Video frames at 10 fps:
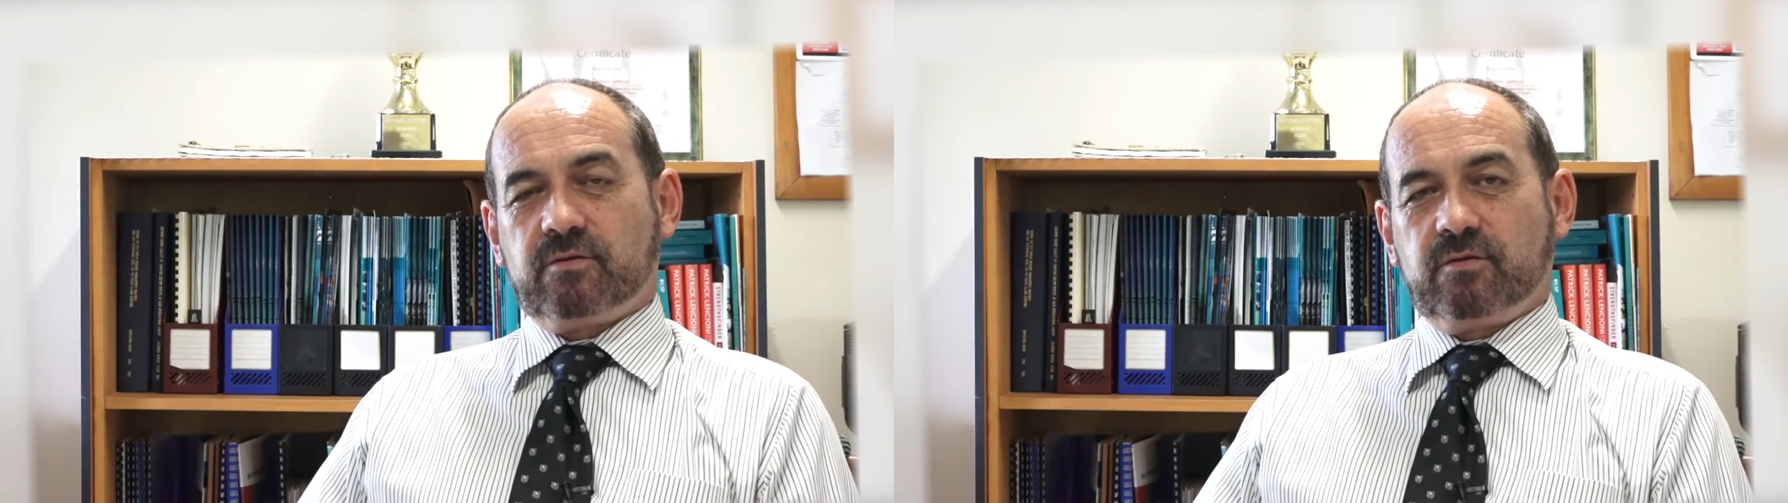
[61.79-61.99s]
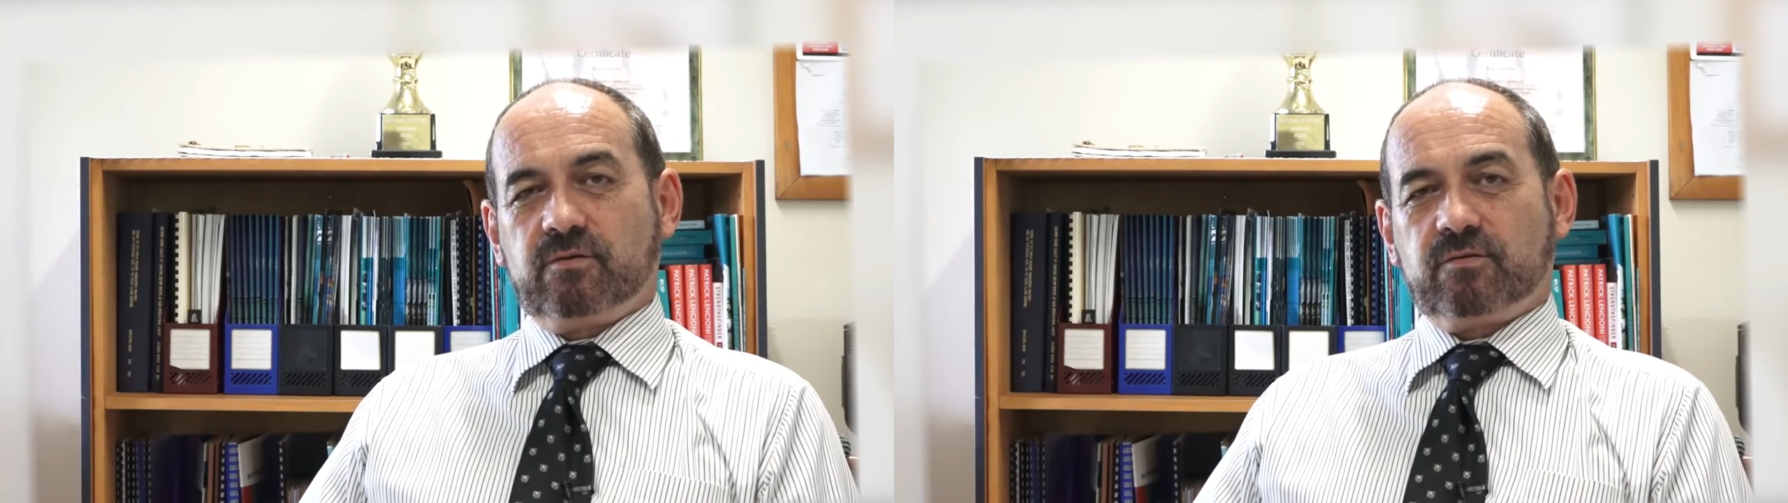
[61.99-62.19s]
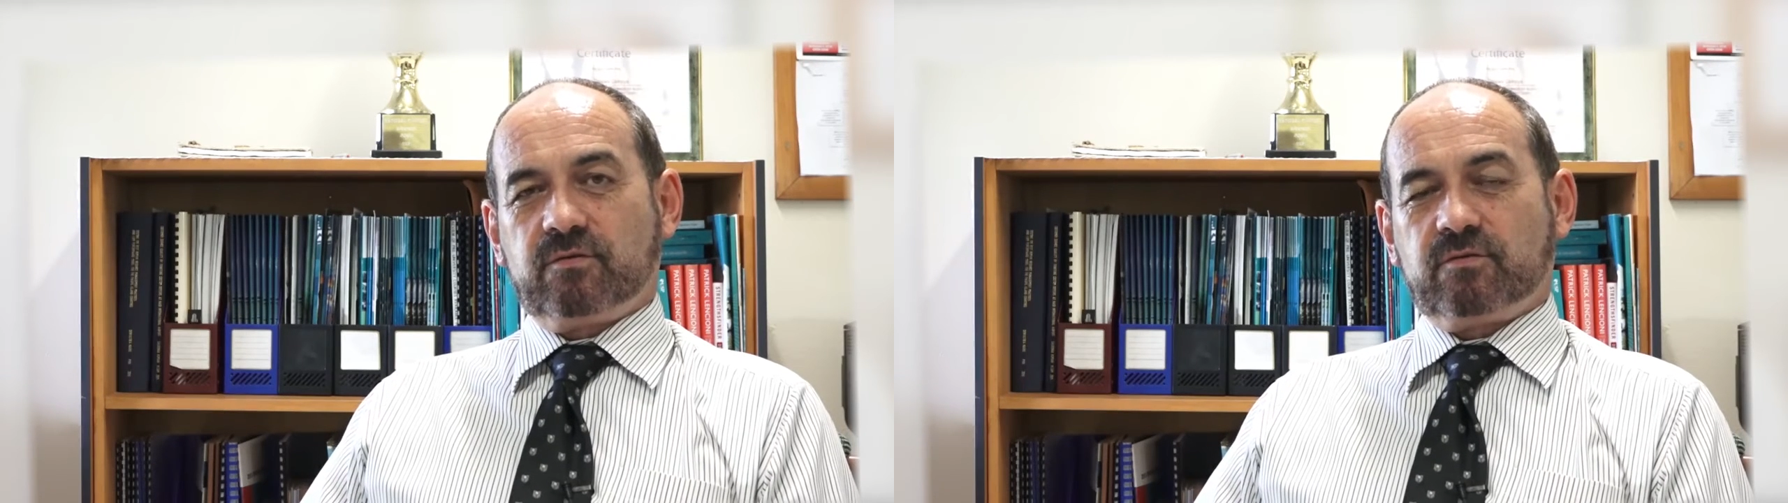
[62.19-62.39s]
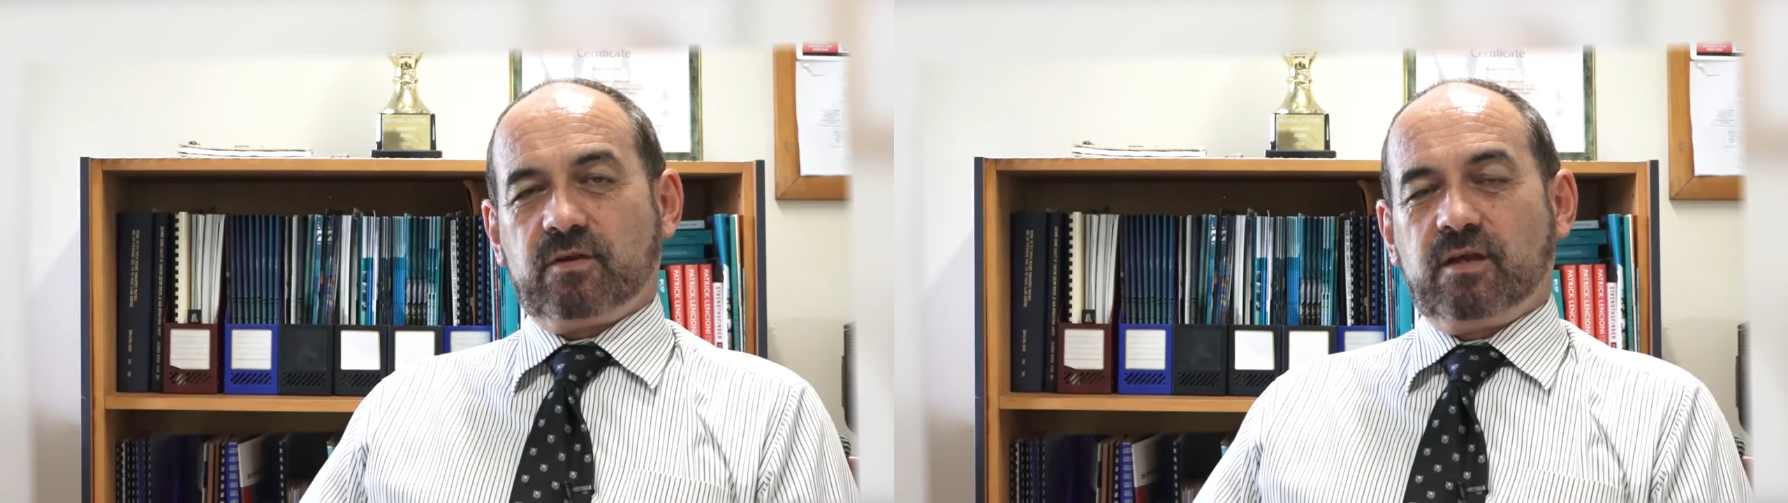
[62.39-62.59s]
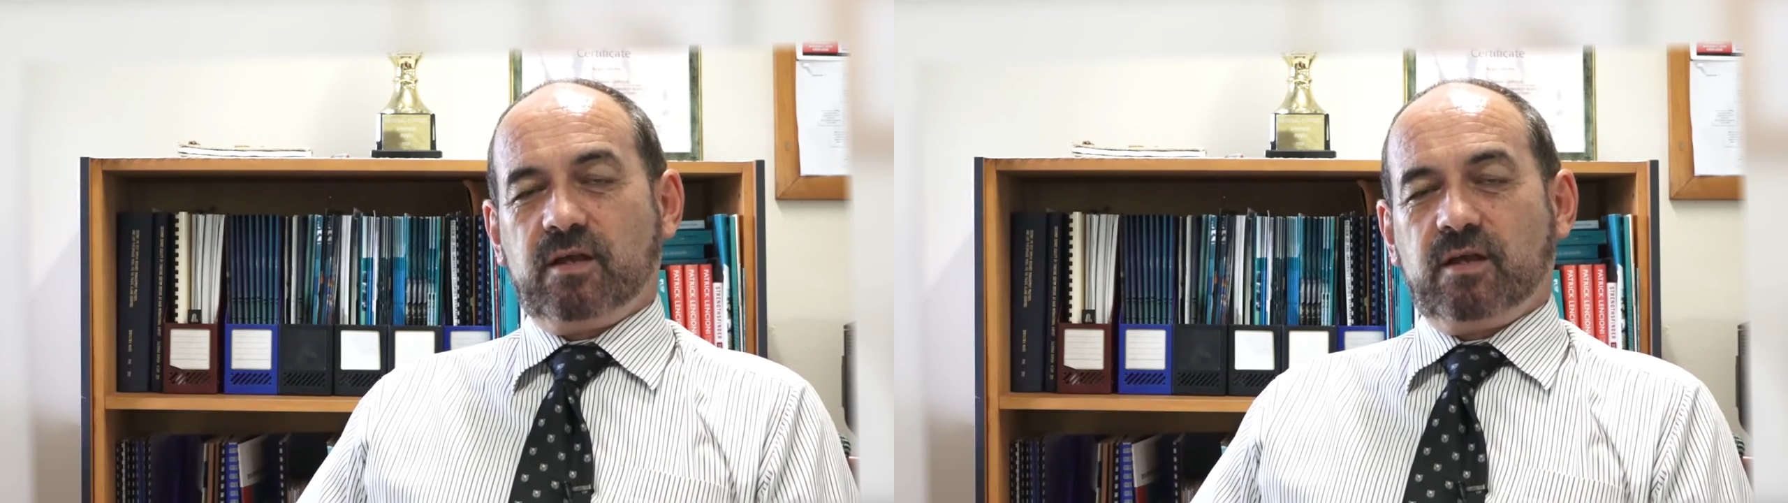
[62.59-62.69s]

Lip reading: uses